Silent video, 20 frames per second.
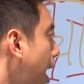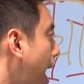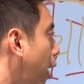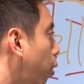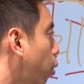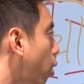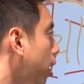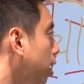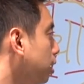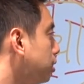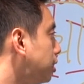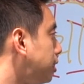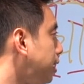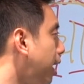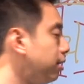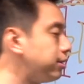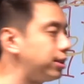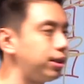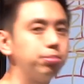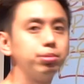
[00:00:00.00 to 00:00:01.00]
I wanna
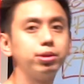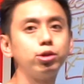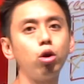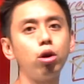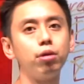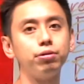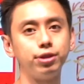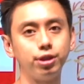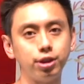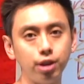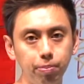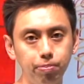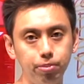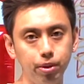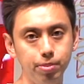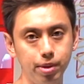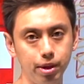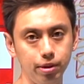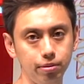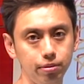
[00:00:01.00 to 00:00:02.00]
sell some sort of
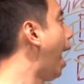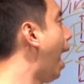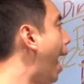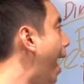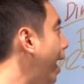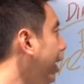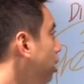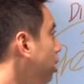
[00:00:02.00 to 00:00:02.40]
supplement, I